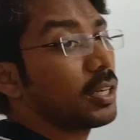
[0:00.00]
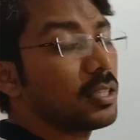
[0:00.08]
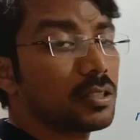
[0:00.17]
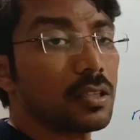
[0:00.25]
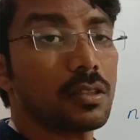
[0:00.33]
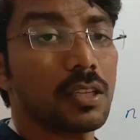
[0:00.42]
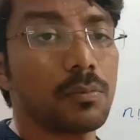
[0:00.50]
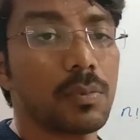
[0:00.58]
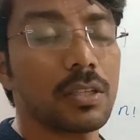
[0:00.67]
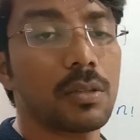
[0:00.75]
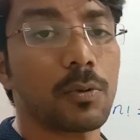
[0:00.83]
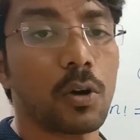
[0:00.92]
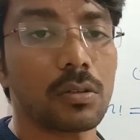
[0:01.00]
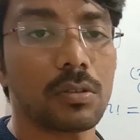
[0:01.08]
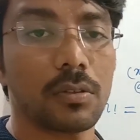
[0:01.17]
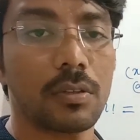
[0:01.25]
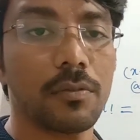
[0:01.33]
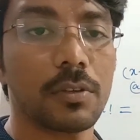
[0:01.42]
is nothing but the
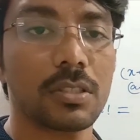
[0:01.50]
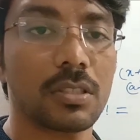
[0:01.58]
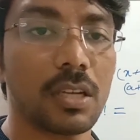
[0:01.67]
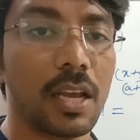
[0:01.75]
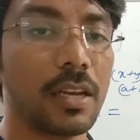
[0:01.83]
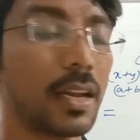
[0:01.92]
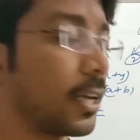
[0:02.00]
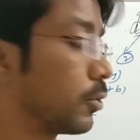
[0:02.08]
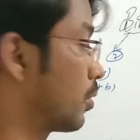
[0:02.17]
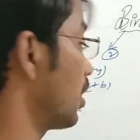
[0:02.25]
product of the first n natural